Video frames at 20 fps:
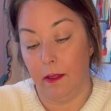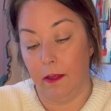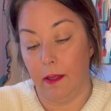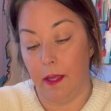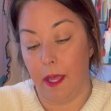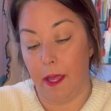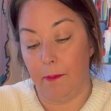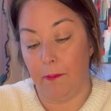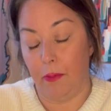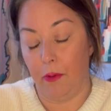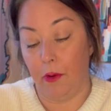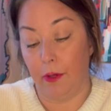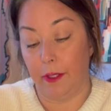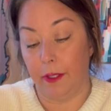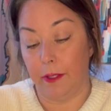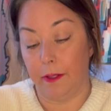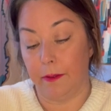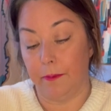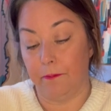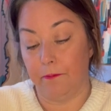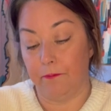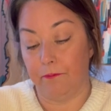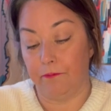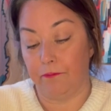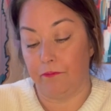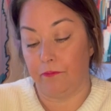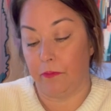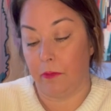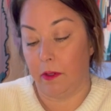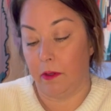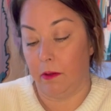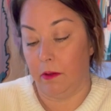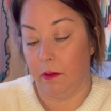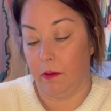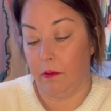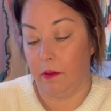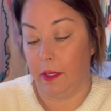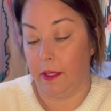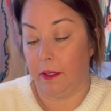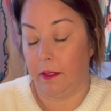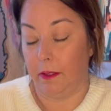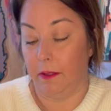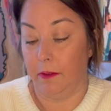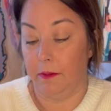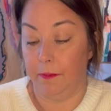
and put it like,